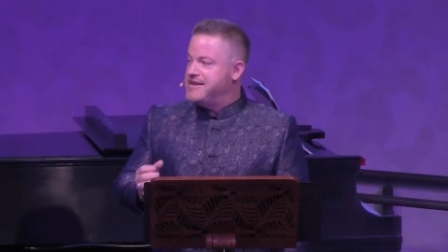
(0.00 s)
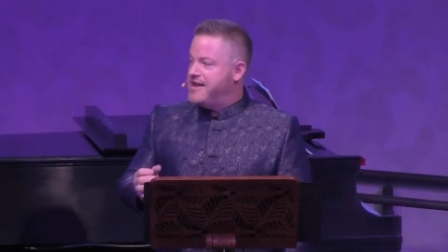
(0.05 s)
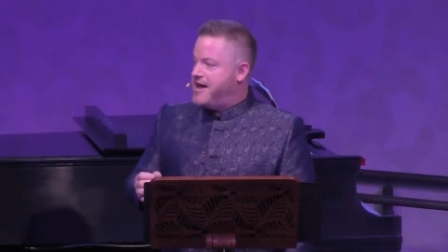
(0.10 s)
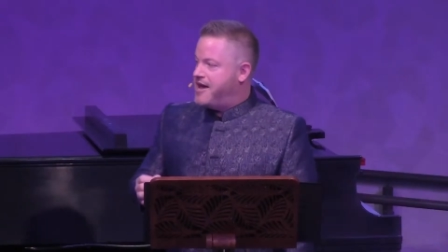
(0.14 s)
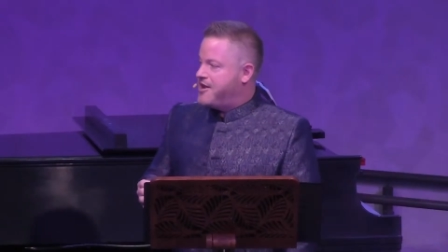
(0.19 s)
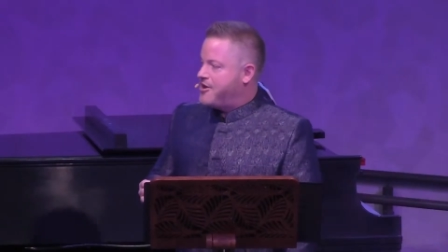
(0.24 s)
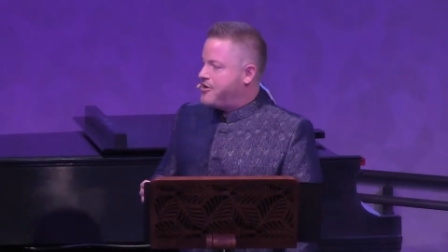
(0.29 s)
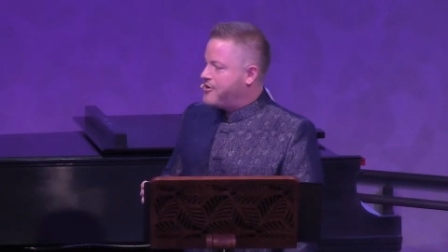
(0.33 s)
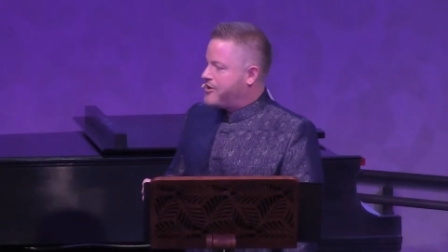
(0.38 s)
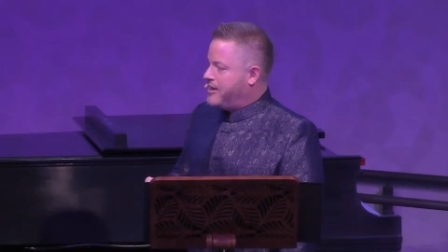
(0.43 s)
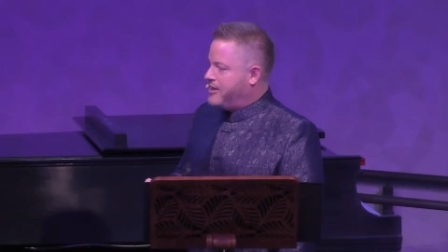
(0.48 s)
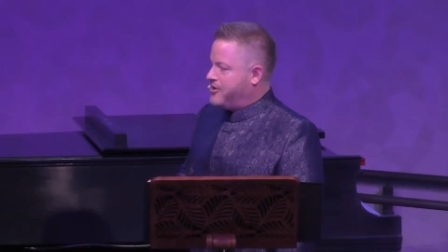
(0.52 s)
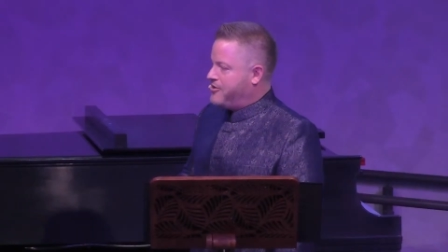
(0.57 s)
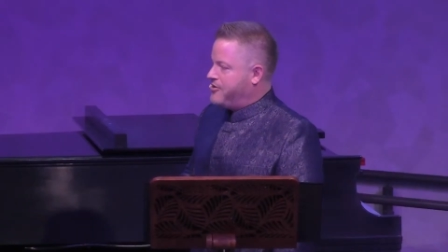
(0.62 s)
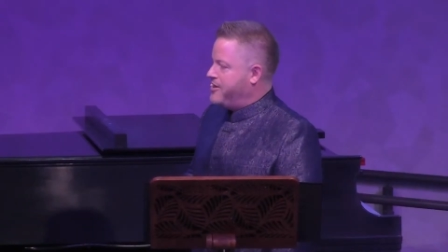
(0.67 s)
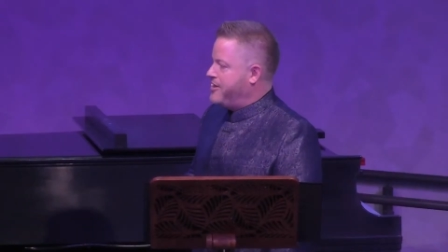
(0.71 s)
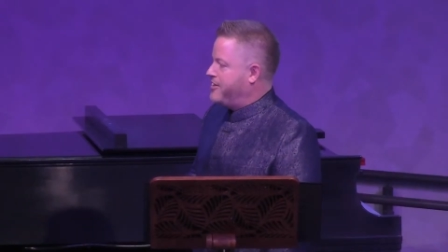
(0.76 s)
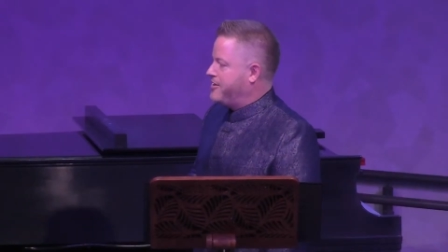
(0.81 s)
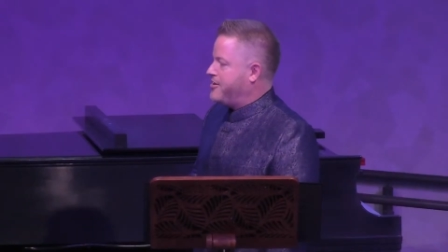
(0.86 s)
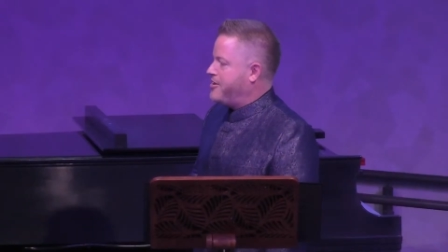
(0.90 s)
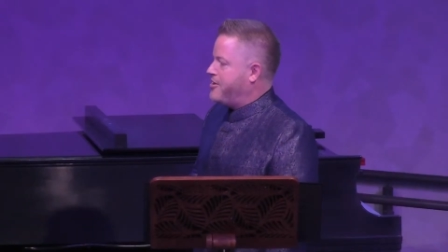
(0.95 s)
not our
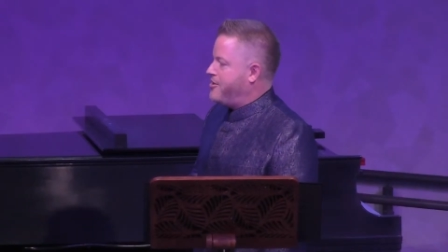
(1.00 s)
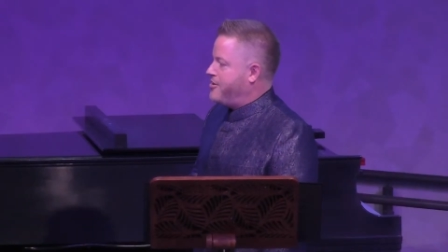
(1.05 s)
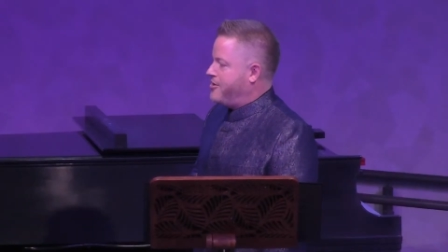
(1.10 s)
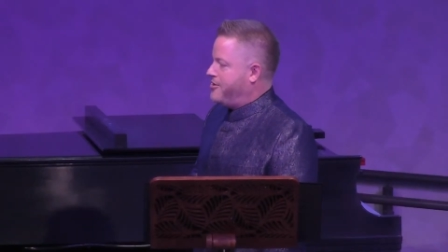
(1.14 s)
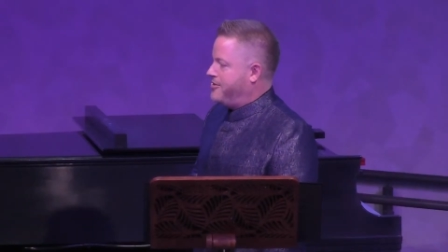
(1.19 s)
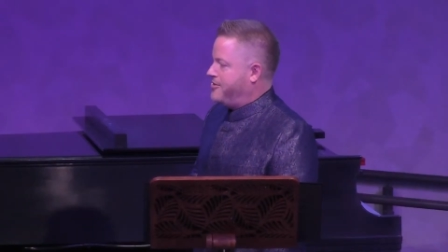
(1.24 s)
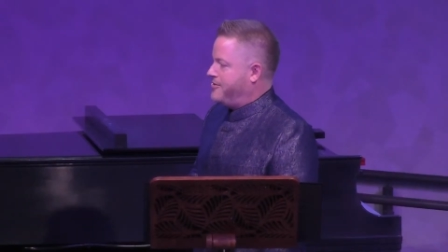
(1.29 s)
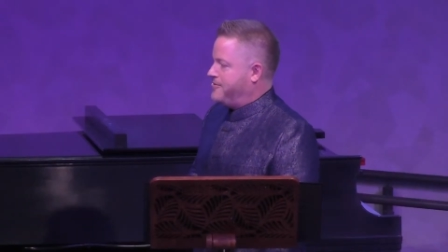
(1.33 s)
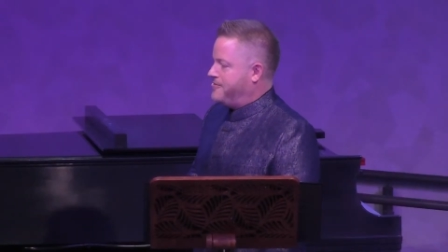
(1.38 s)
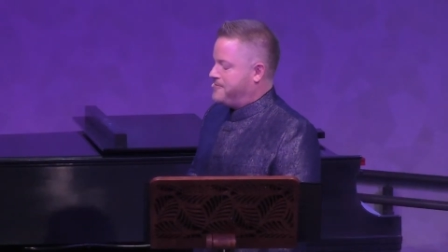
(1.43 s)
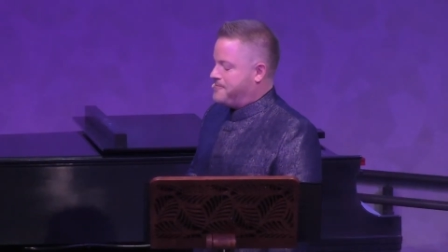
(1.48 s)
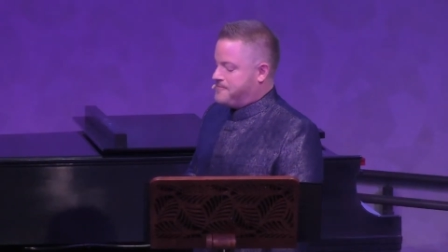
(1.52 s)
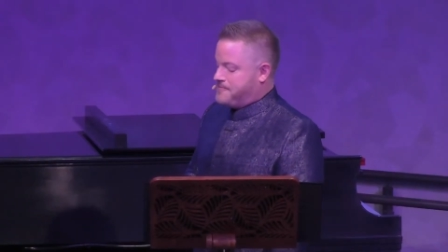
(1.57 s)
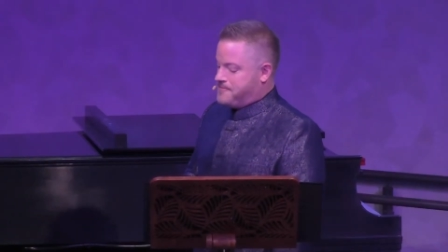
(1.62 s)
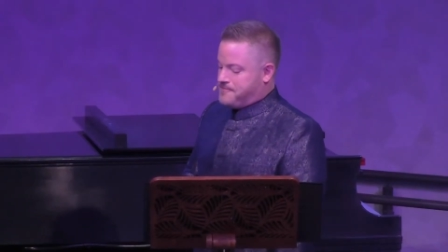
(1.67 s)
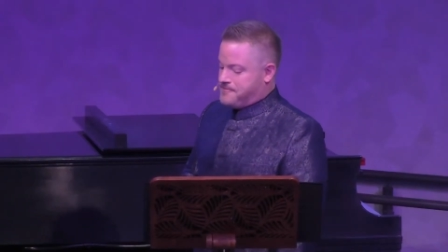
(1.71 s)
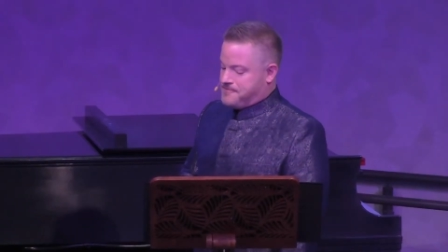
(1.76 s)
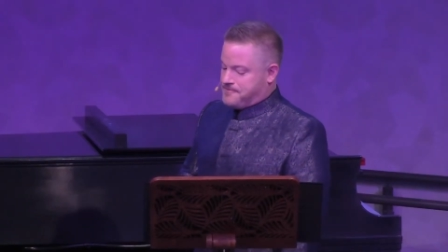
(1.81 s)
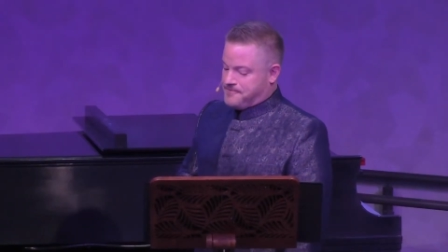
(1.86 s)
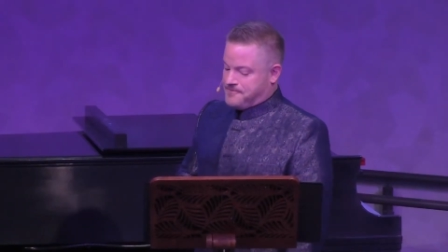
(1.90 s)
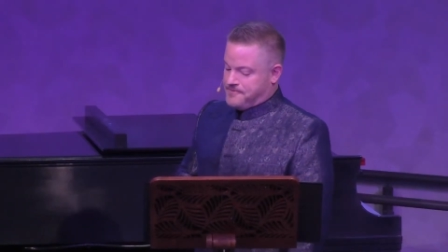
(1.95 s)
clarion call?
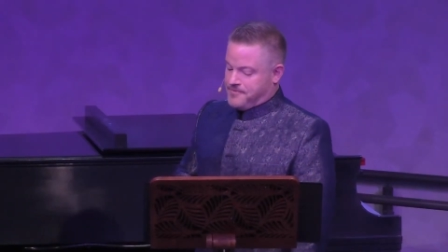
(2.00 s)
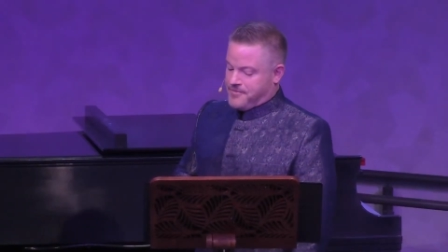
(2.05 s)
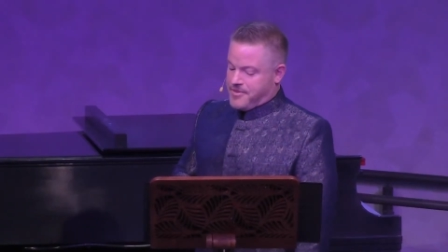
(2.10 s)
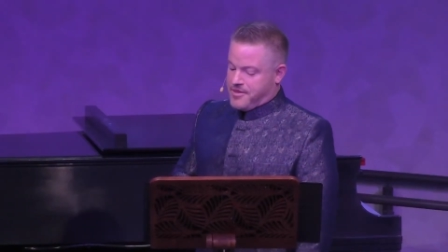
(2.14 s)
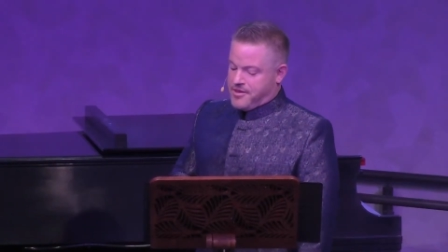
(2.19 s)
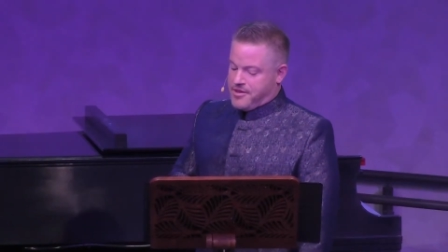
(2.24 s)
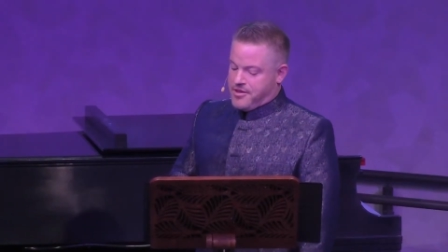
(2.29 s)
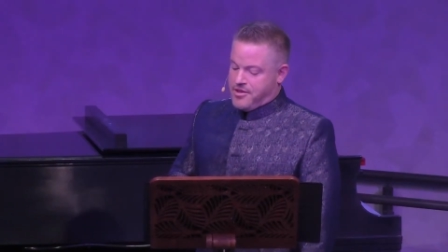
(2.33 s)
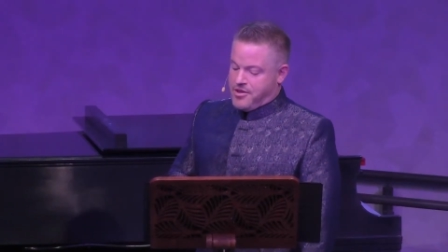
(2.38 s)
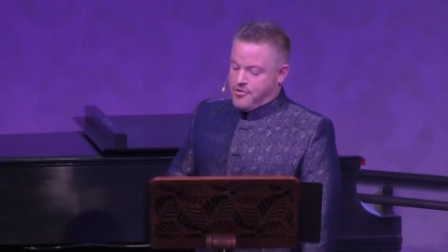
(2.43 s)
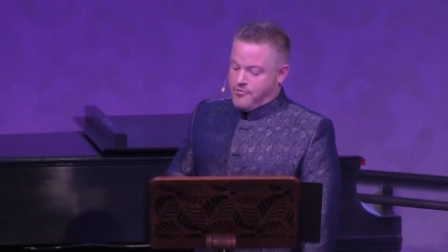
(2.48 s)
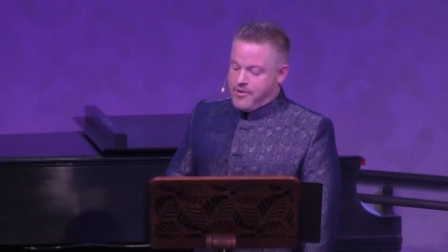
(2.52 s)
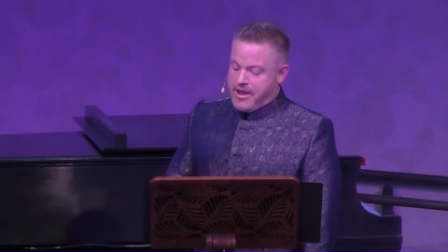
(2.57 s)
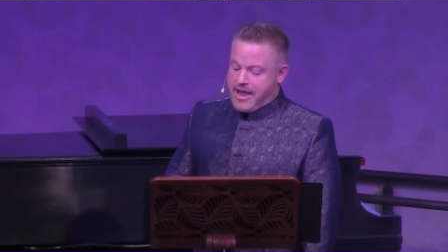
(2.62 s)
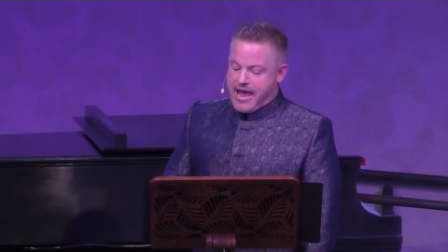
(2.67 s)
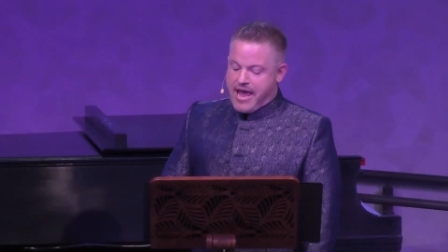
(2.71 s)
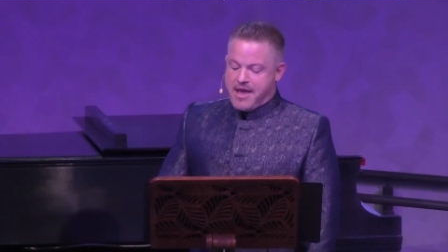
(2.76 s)
We